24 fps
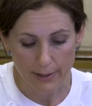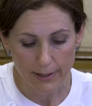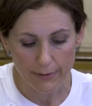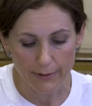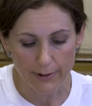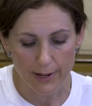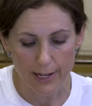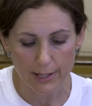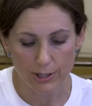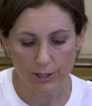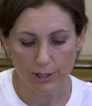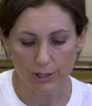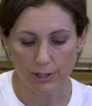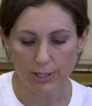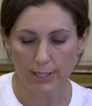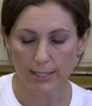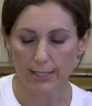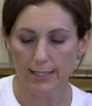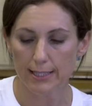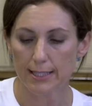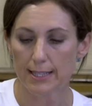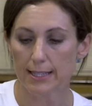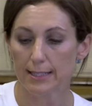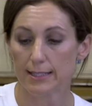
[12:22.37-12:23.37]
inflation
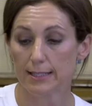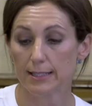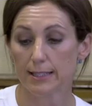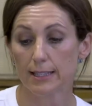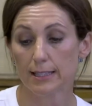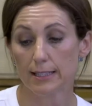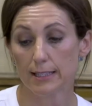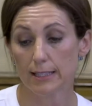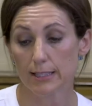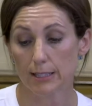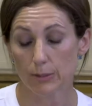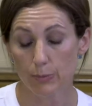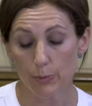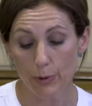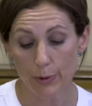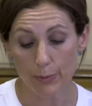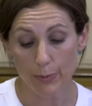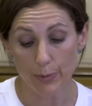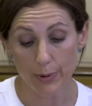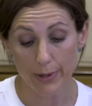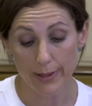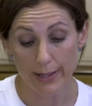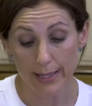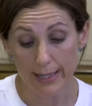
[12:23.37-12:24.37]
is that it is more
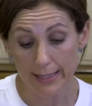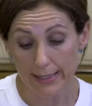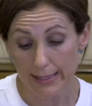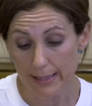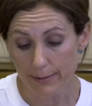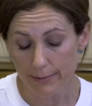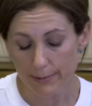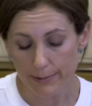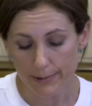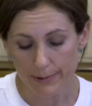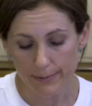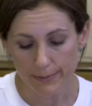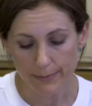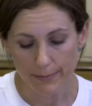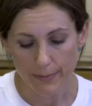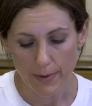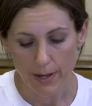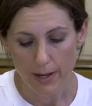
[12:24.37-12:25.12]
predictable.